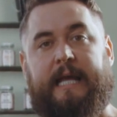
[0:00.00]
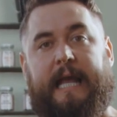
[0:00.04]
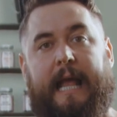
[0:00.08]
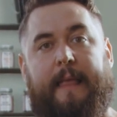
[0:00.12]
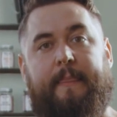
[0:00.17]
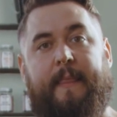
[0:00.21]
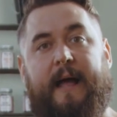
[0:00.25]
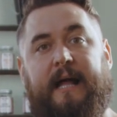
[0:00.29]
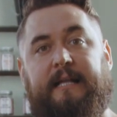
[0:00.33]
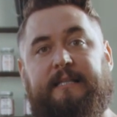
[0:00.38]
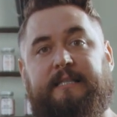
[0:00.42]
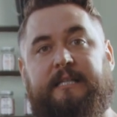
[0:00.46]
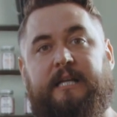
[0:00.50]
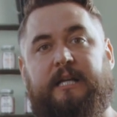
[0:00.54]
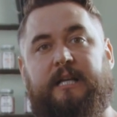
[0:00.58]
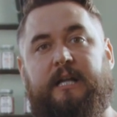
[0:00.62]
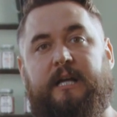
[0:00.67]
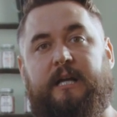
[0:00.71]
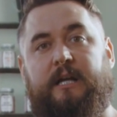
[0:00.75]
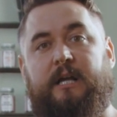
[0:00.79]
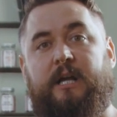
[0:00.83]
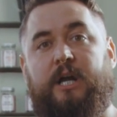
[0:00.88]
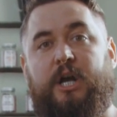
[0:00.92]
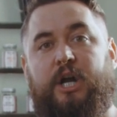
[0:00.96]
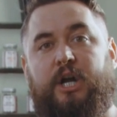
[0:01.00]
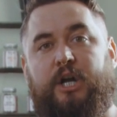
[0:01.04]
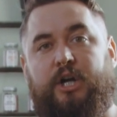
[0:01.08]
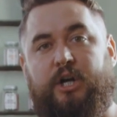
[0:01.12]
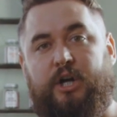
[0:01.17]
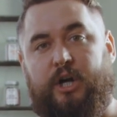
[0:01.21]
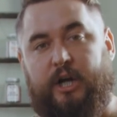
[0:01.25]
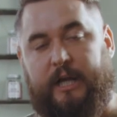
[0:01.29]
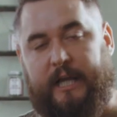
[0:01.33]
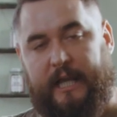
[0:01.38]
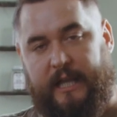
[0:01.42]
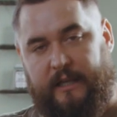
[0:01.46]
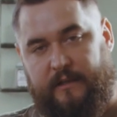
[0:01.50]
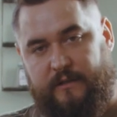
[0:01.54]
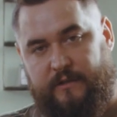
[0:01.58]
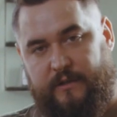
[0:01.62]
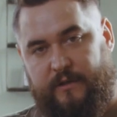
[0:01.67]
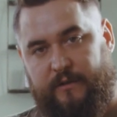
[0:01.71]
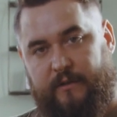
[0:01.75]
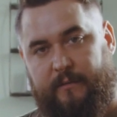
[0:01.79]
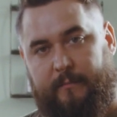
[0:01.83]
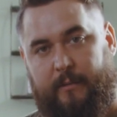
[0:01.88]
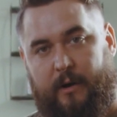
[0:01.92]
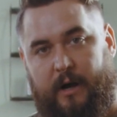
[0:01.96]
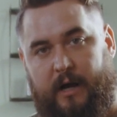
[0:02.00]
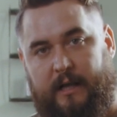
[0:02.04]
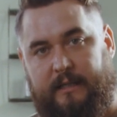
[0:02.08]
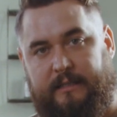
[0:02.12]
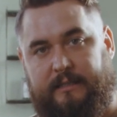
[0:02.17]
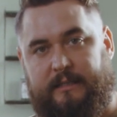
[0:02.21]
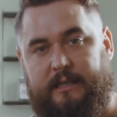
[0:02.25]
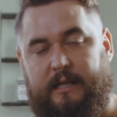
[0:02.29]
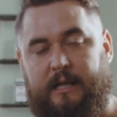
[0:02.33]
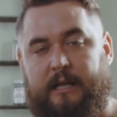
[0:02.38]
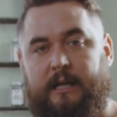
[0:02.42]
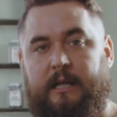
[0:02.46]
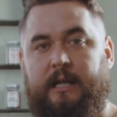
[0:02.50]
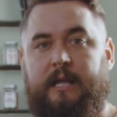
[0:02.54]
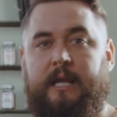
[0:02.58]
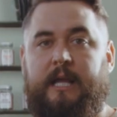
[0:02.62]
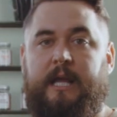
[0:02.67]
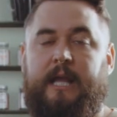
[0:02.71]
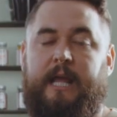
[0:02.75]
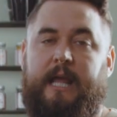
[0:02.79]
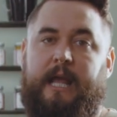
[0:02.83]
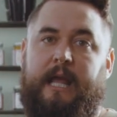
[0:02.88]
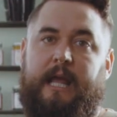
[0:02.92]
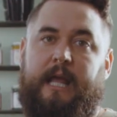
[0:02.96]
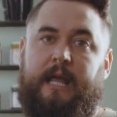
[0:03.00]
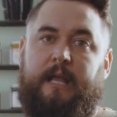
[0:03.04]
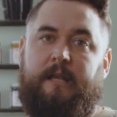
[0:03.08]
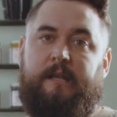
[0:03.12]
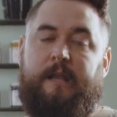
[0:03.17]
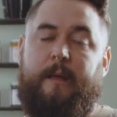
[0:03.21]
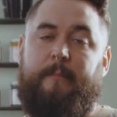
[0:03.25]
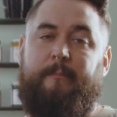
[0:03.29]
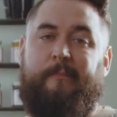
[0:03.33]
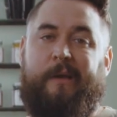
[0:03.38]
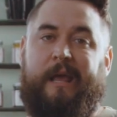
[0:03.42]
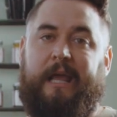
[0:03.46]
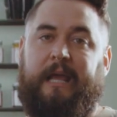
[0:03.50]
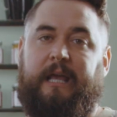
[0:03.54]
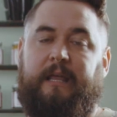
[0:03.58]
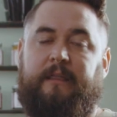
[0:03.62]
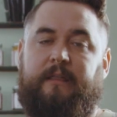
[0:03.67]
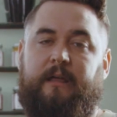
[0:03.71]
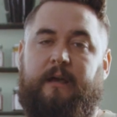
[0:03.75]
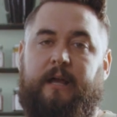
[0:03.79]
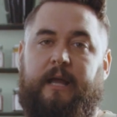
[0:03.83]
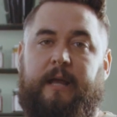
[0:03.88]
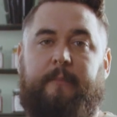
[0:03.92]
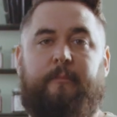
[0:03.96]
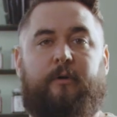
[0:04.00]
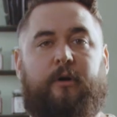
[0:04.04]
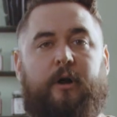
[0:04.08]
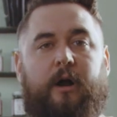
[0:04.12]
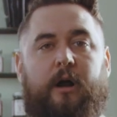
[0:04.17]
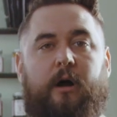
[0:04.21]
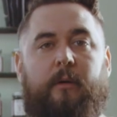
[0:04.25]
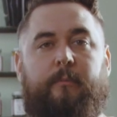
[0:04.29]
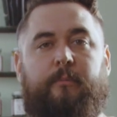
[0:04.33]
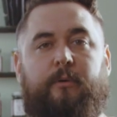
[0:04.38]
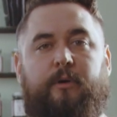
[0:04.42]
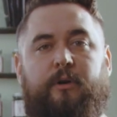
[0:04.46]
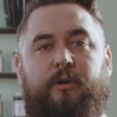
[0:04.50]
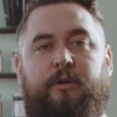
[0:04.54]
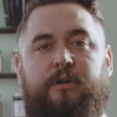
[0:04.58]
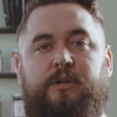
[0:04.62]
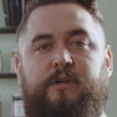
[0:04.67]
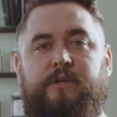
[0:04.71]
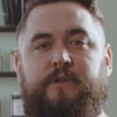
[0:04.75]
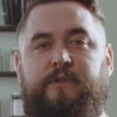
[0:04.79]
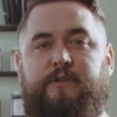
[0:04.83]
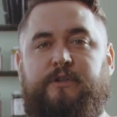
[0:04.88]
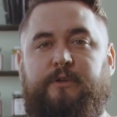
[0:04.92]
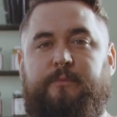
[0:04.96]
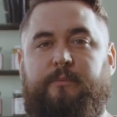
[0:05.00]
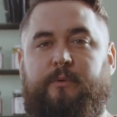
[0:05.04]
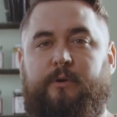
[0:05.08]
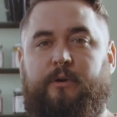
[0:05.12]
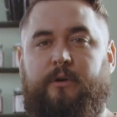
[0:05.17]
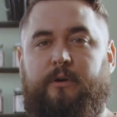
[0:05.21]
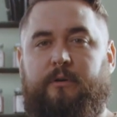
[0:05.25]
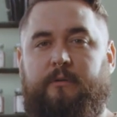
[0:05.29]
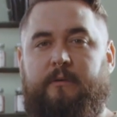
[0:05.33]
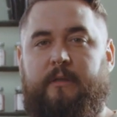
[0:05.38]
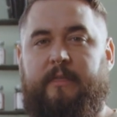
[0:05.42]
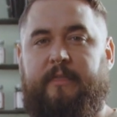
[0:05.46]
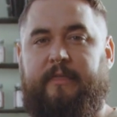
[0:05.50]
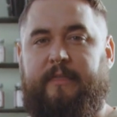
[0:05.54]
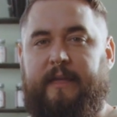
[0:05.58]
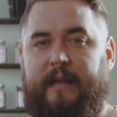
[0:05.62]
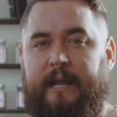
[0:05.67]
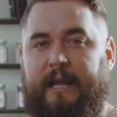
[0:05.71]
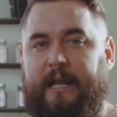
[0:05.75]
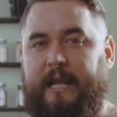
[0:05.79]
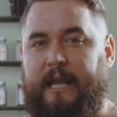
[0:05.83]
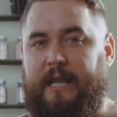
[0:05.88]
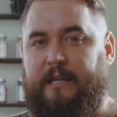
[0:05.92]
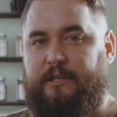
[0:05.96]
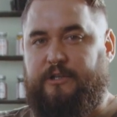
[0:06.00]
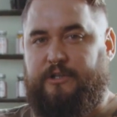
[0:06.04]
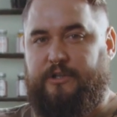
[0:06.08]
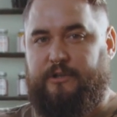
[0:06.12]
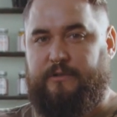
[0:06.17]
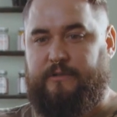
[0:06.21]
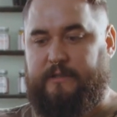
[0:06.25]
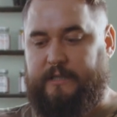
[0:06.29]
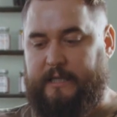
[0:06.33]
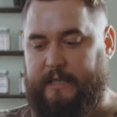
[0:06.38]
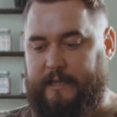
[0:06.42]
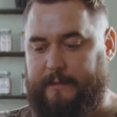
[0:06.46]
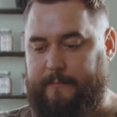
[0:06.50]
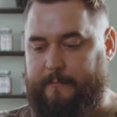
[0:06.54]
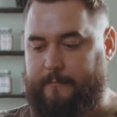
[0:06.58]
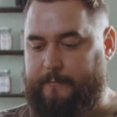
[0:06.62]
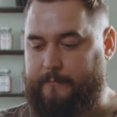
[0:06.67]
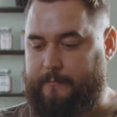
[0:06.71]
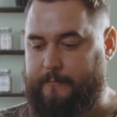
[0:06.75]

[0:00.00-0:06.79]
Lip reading: and that's gonna cook into the pasta and make the hamburger helper super thick and juicy.